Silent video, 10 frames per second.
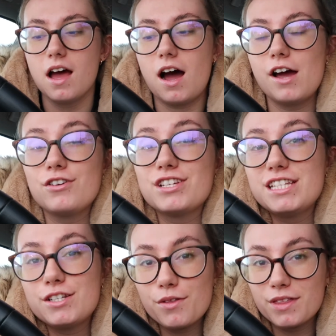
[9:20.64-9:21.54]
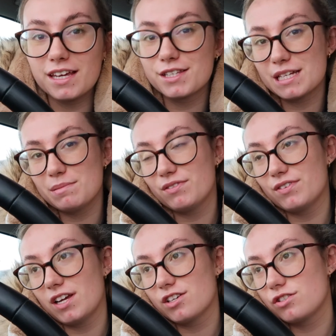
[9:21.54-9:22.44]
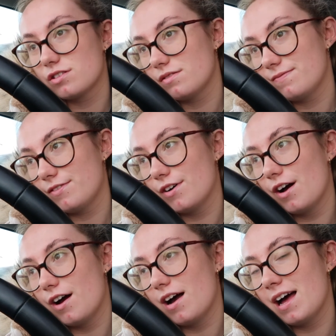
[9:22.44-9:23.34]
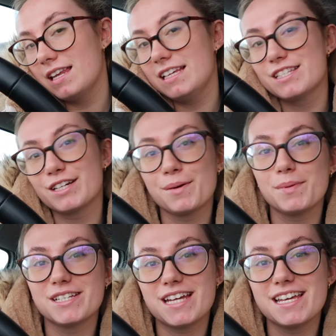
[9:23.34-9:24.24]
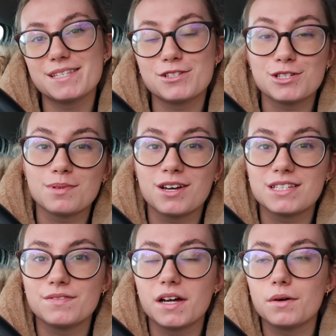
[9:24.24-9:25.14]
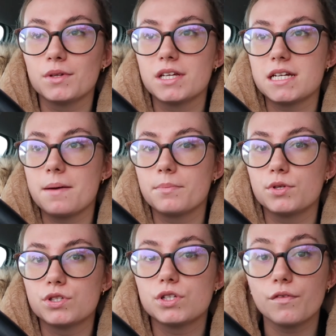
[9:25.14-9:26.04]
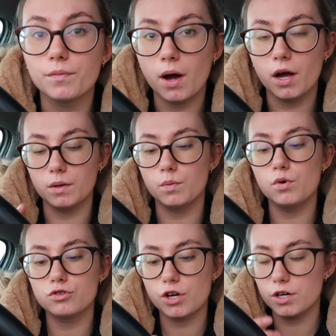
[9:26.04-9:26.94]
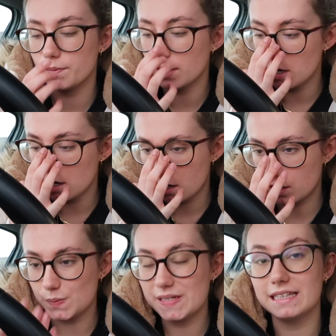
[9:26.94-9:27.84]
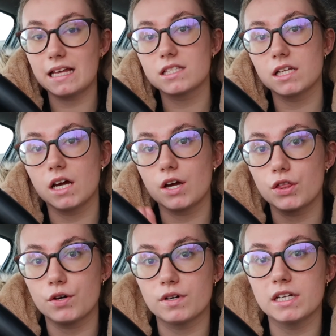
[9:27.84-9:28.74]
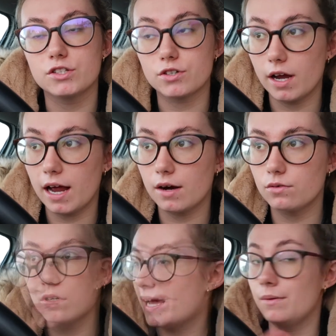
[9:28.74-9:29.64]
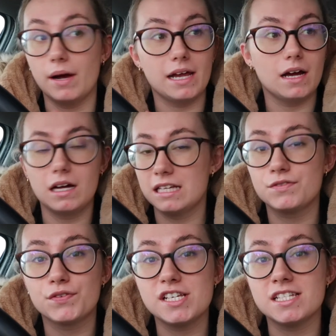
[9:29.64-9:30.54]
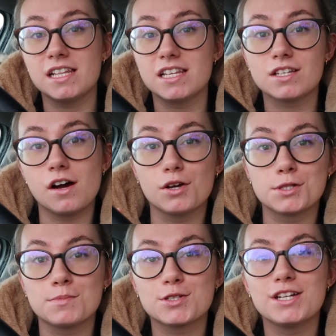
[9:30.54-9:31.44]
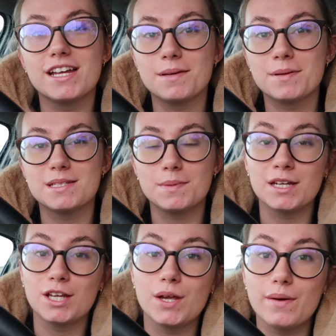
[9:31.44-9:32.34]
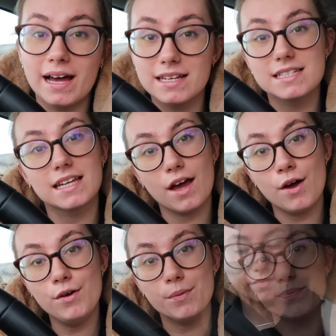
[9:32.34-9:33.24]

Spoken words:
I honestly don't think it's gonna be finished for at least a couple of days, just because of like all the damp and stuff behind the wardrobe, because we need that to like thoroughly dry out. But anyway, it's freezing in this car, so I'm just gonna nip into B&Q and get home.